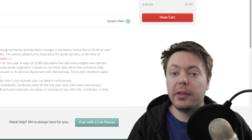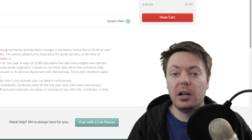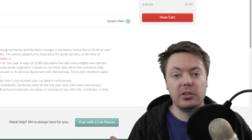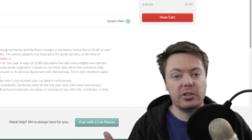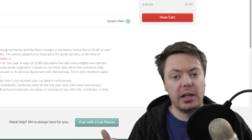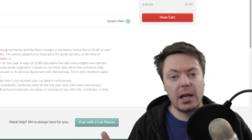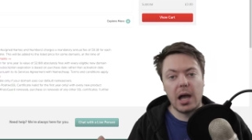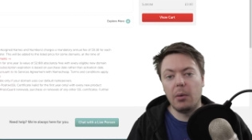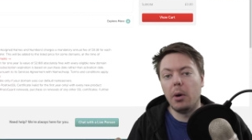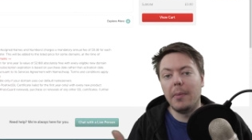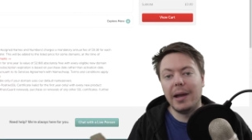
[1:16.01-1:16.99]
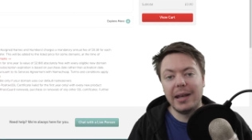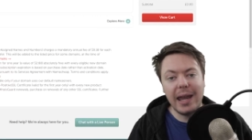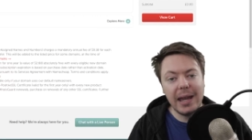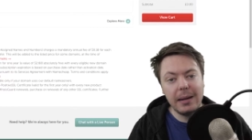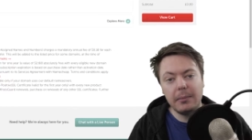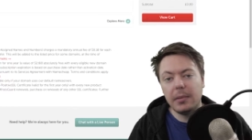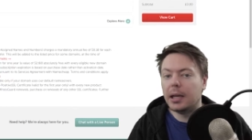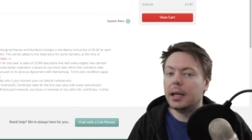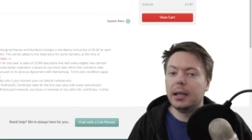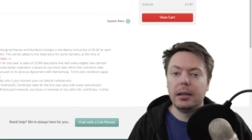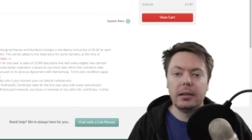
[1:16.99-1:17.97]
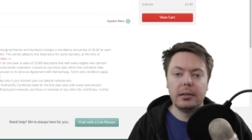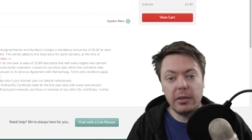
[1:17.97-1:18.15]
There's like, I want my name, and